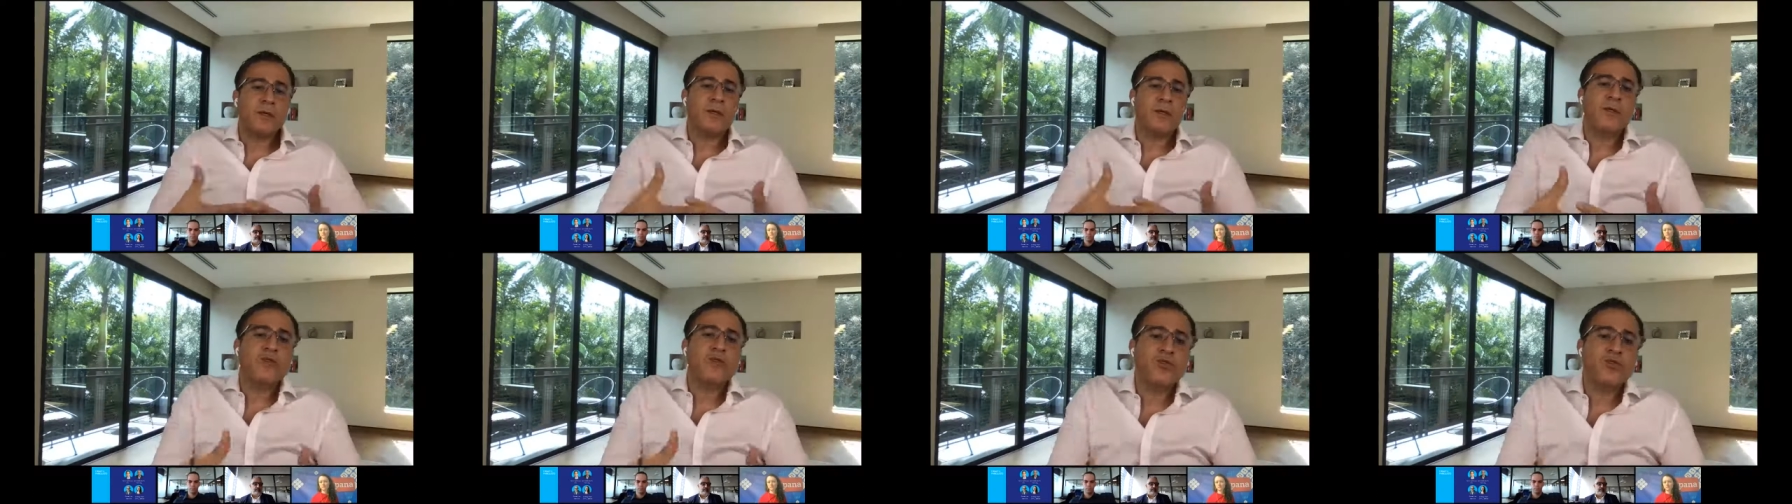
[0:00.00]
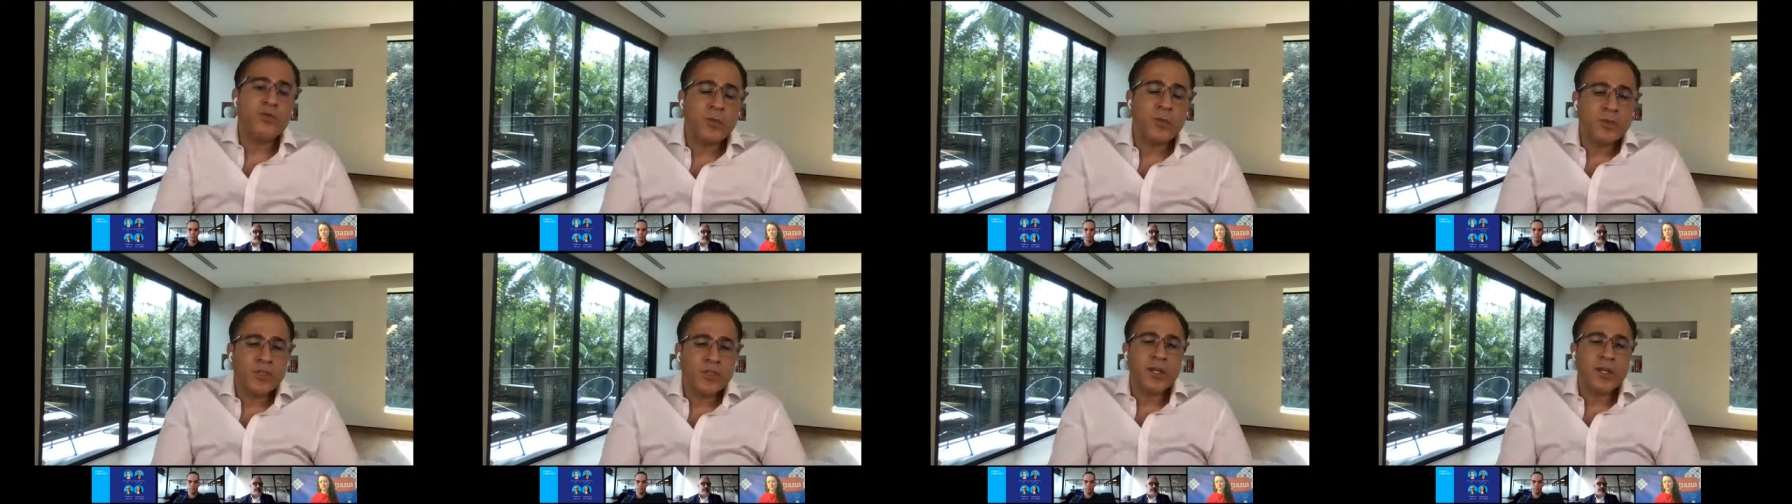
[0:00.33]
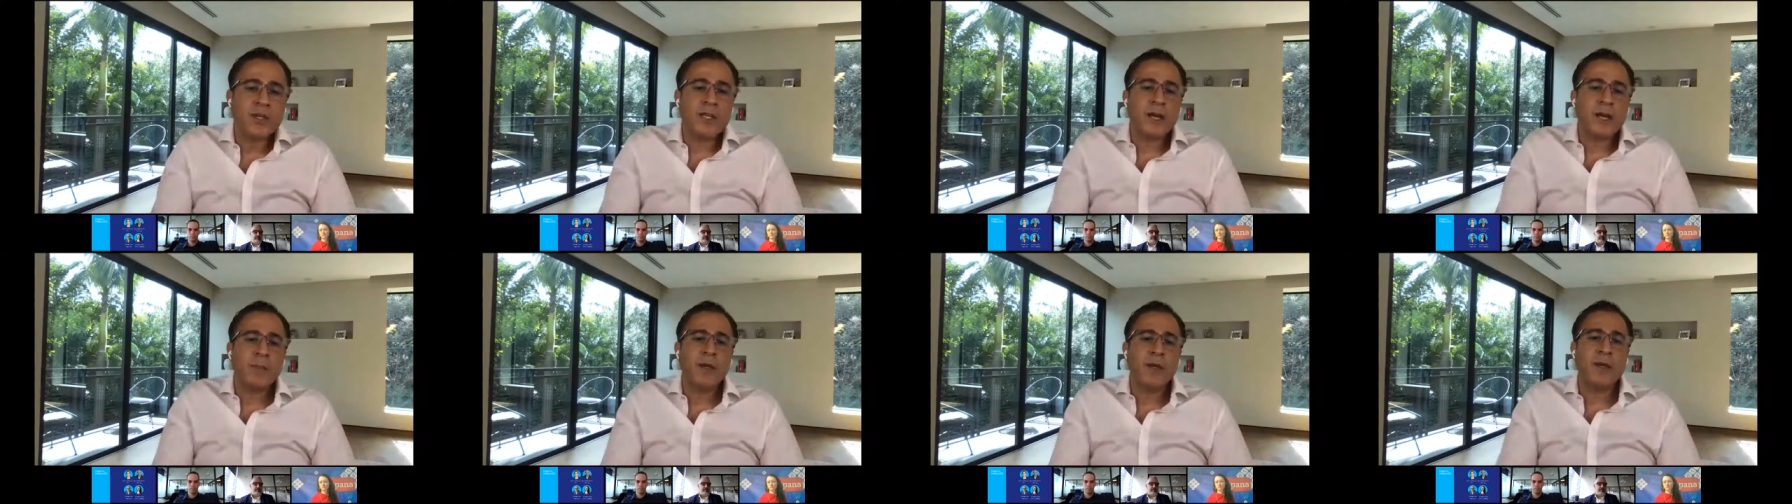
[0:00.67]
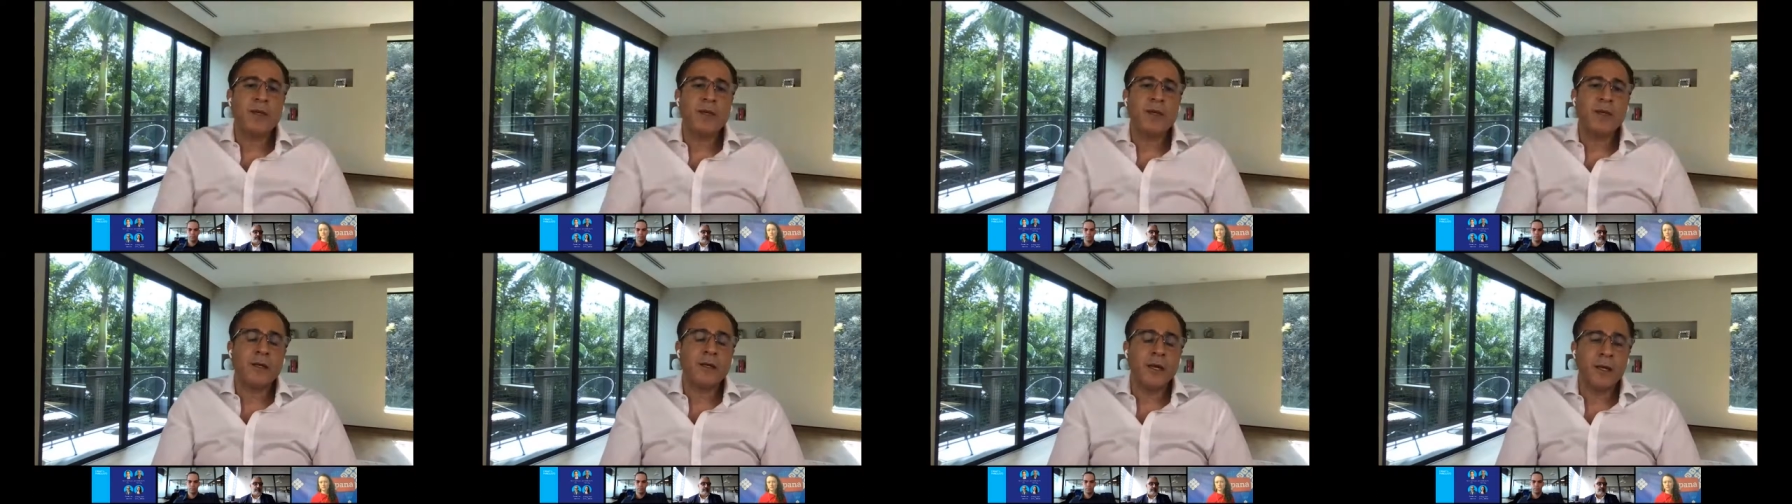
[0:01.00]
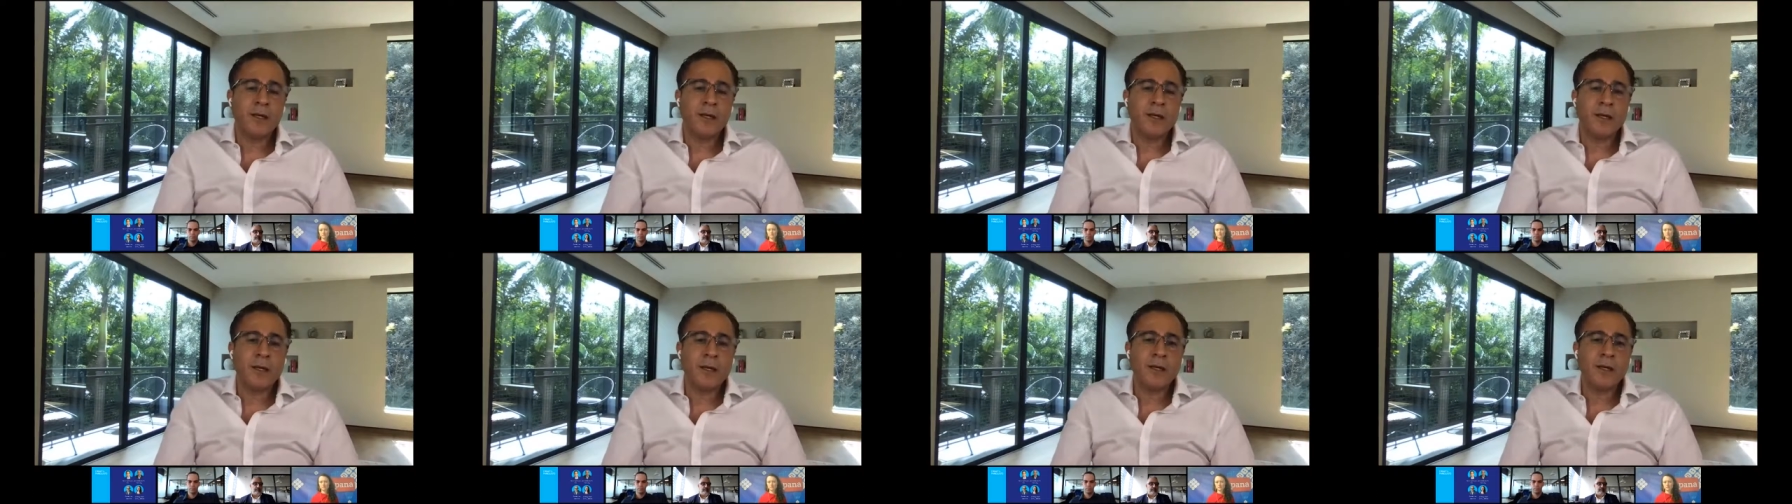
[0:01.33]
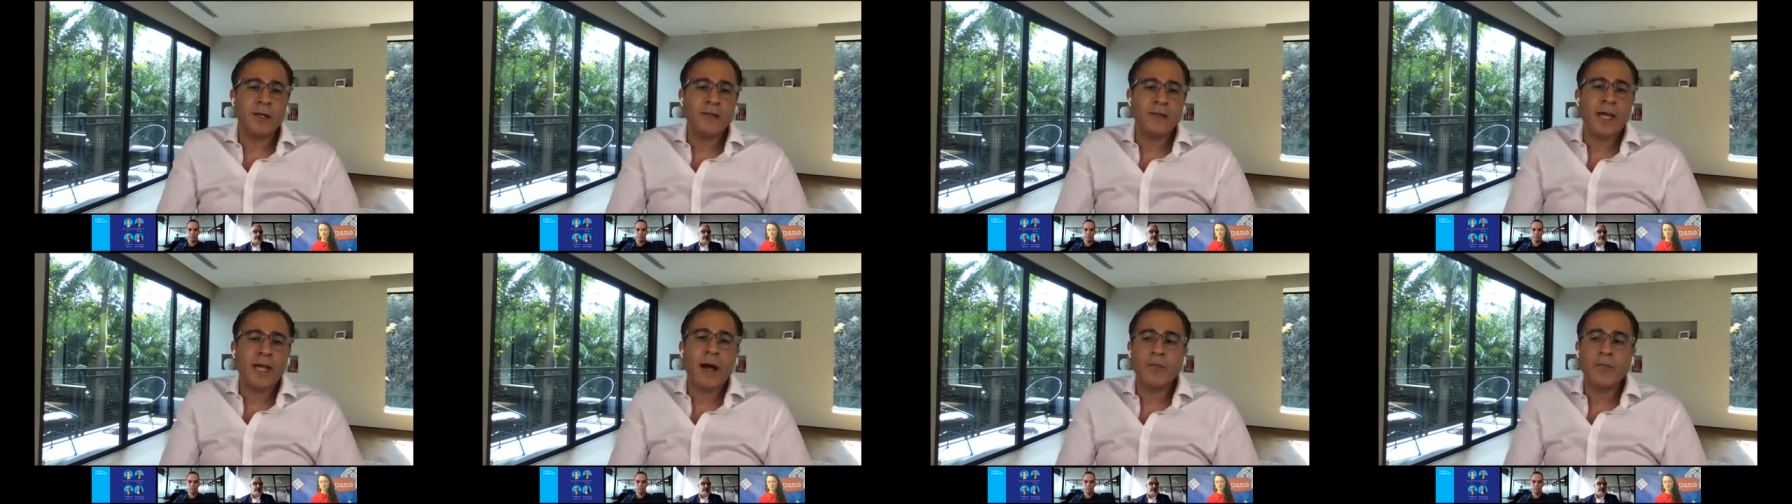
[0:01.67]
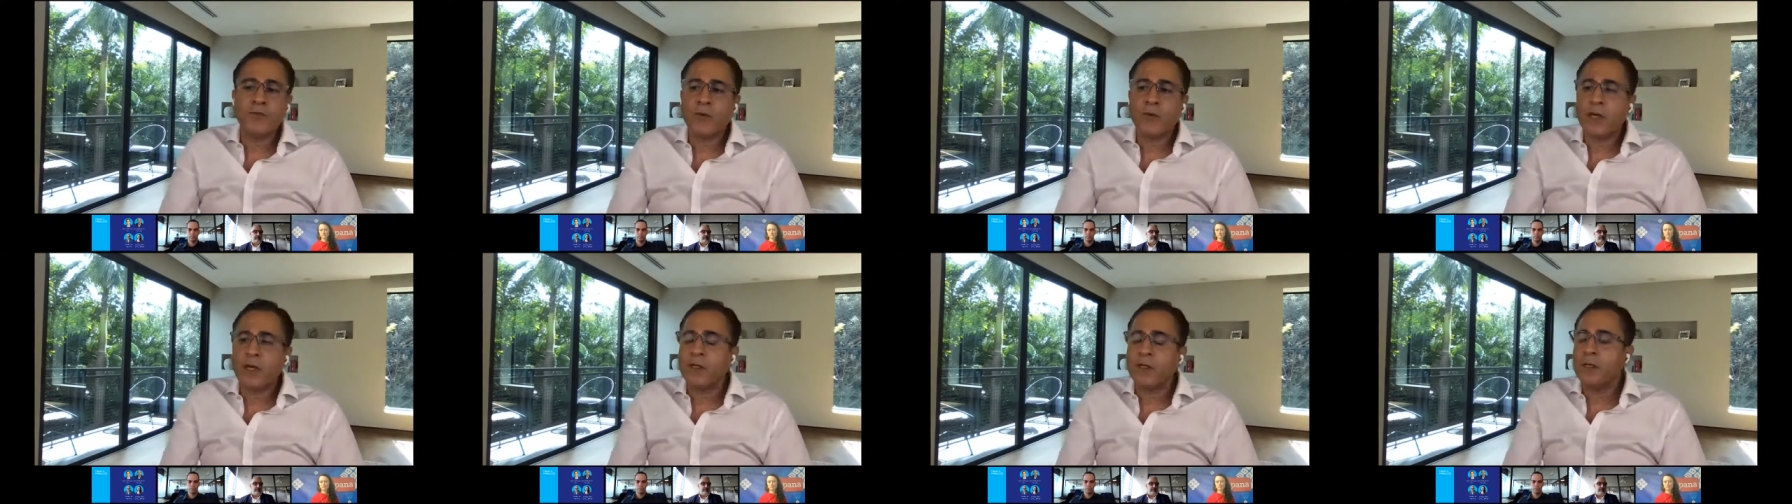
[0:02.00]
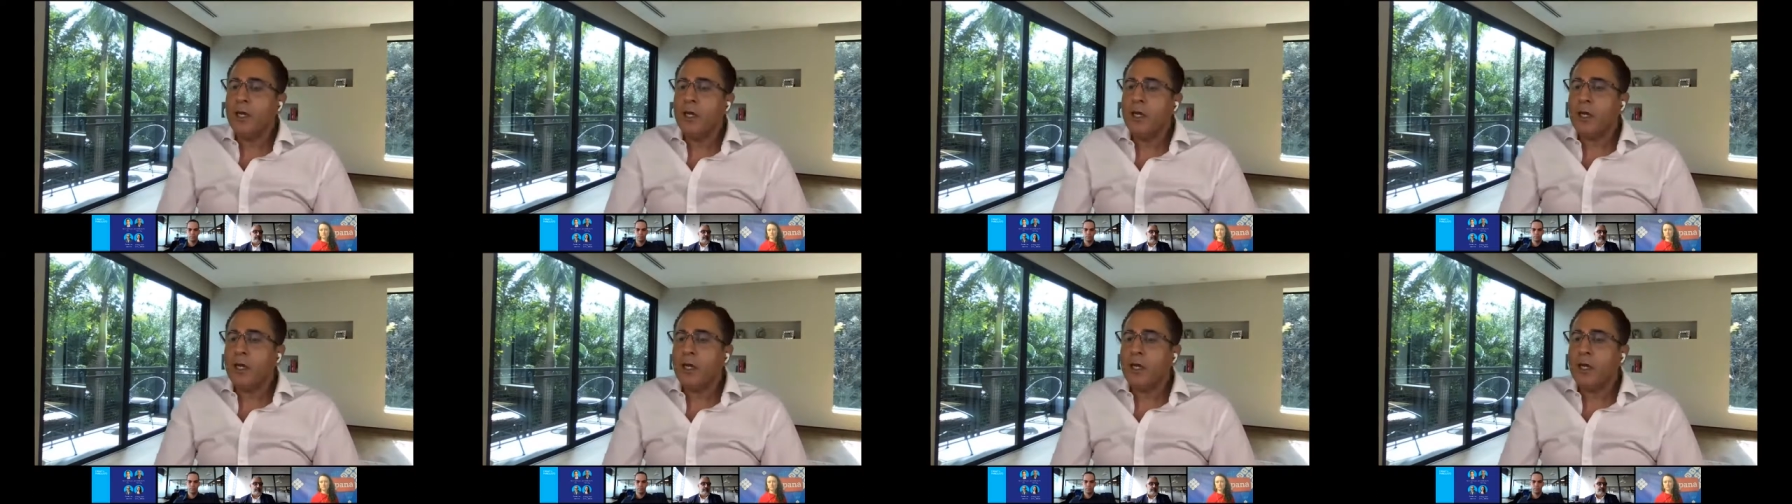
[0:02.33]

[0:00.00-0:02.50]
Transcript: consumers can come in and adopt, right?